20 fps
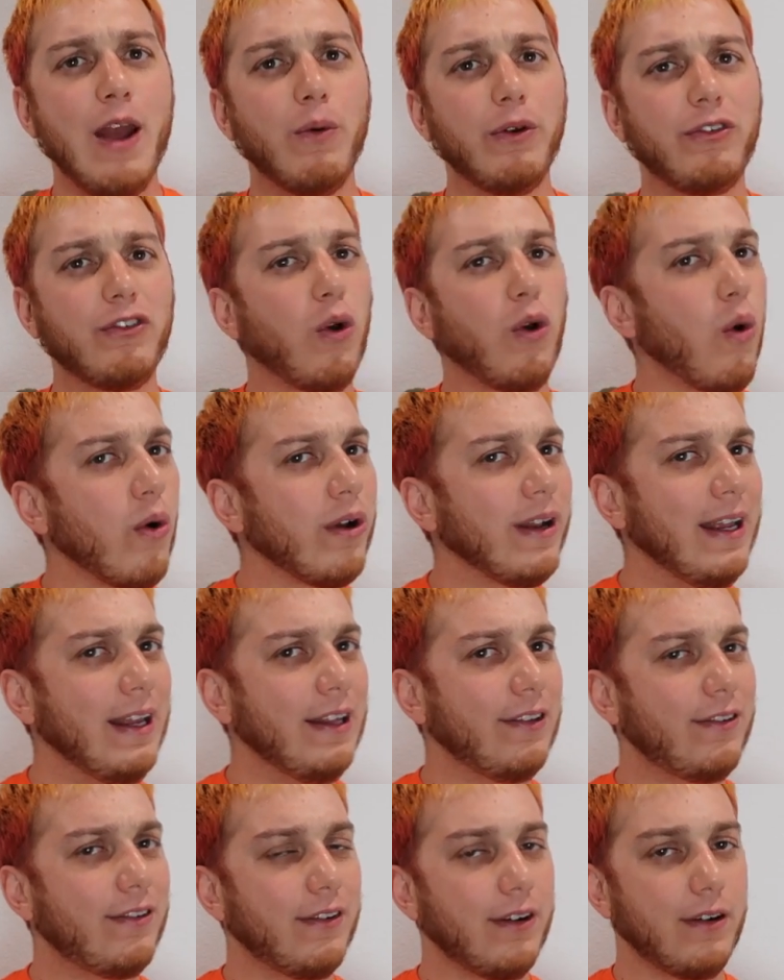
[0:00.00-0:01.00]
It was
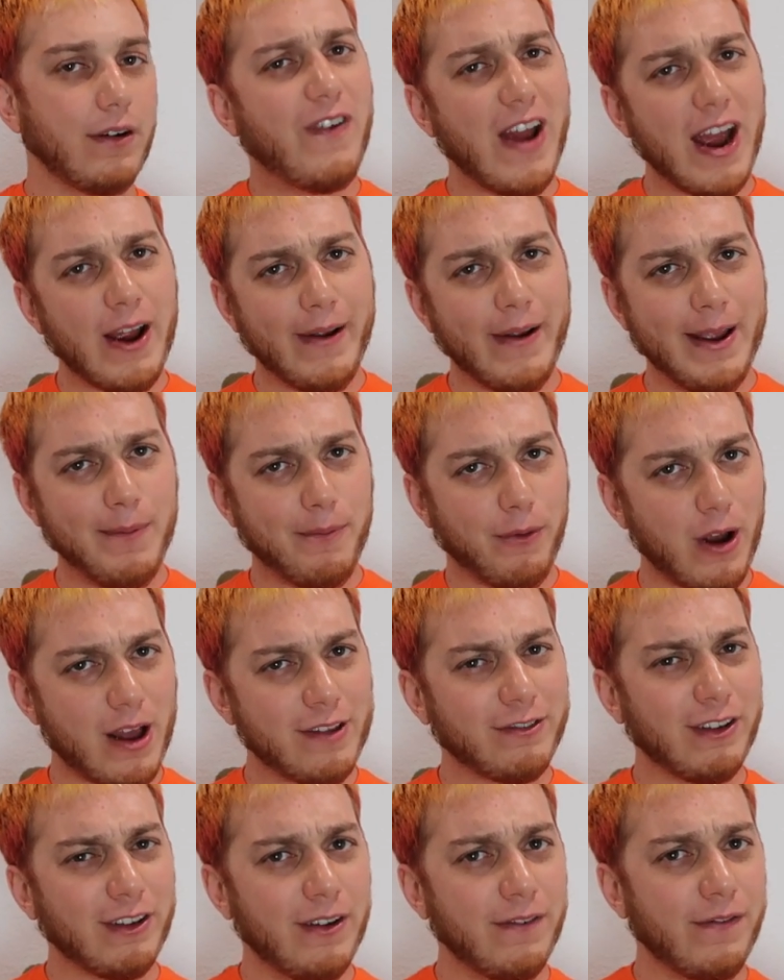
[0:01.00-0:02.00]
Courtney's very
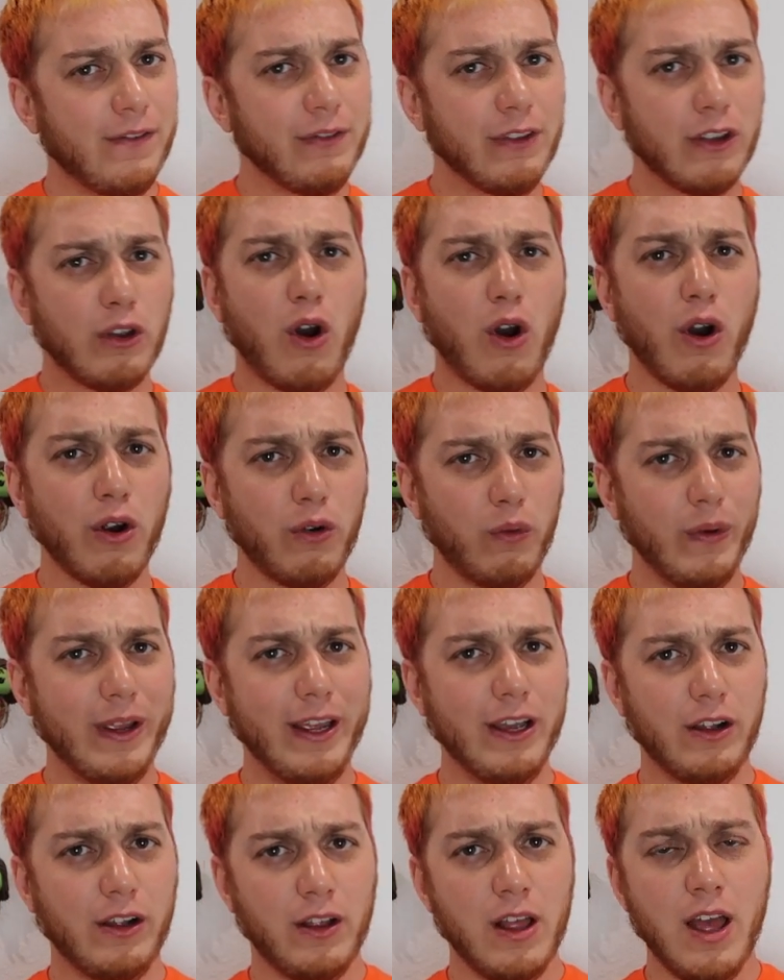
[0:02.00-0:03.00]
impressive
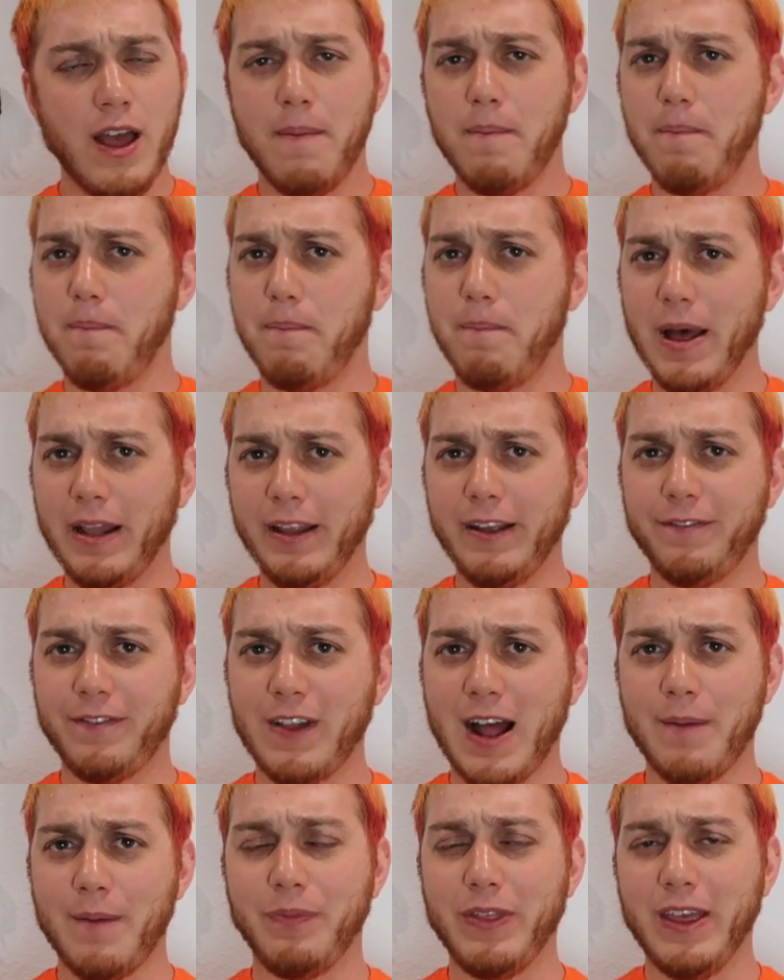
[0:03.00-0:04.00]
cartwheel belly
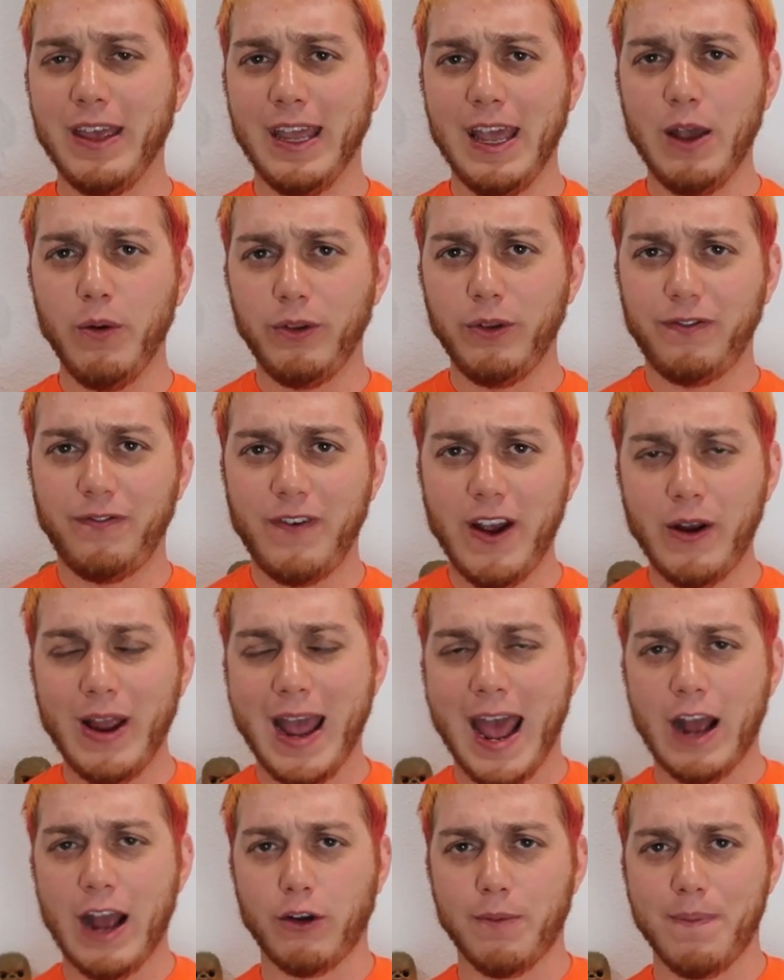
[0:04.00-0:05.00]
flop thing. It was
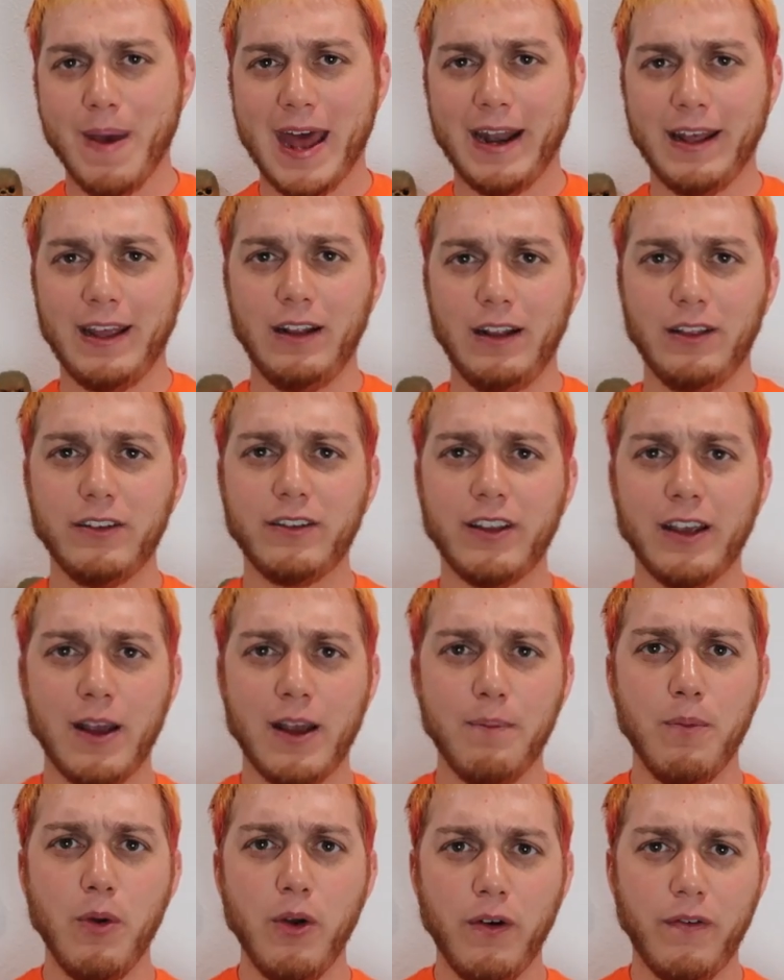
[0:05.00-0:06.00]
very acrobatic. It looked
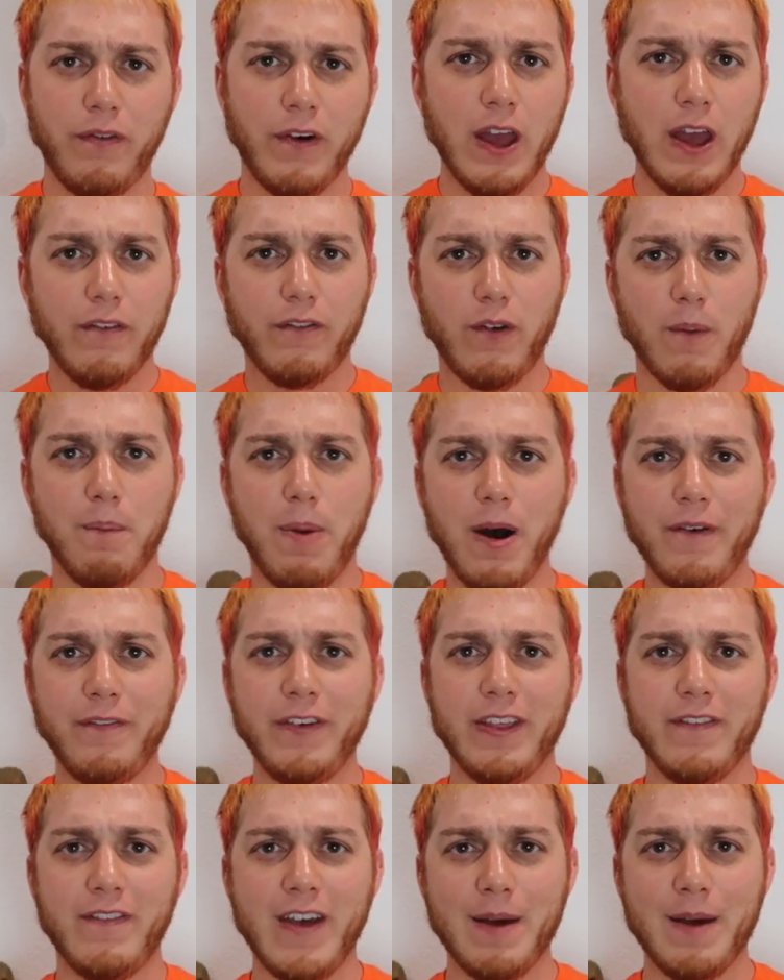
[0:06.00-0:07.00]
like a move from
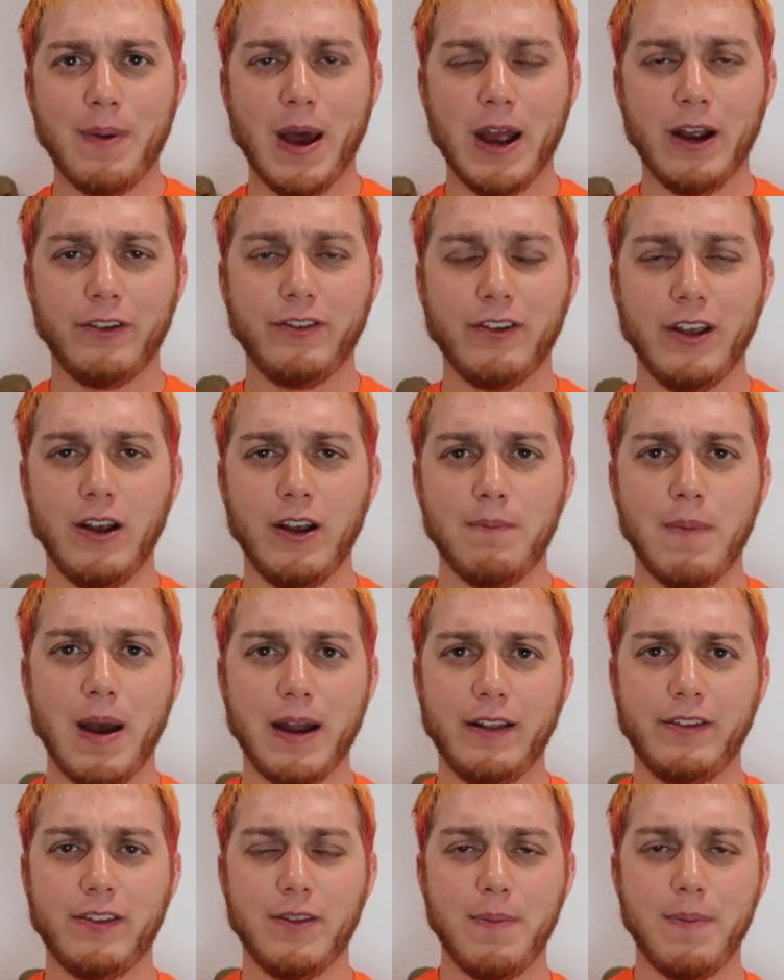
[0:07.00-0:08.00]
Buffy the Vampire Slayer,
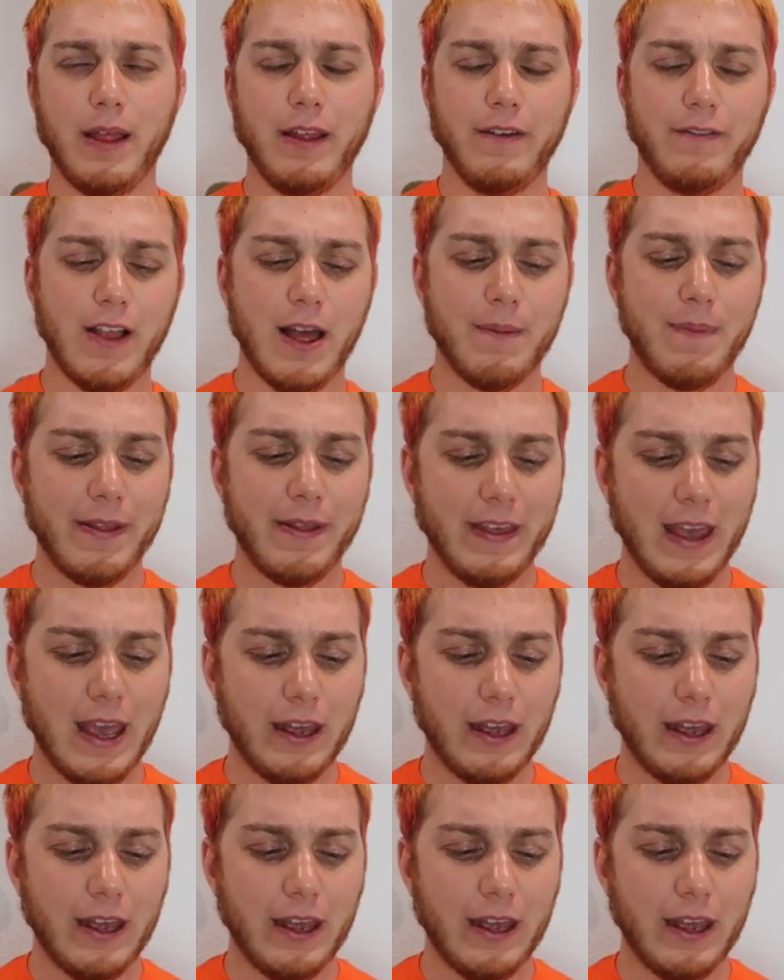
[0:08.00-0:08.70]
minus the belly flop at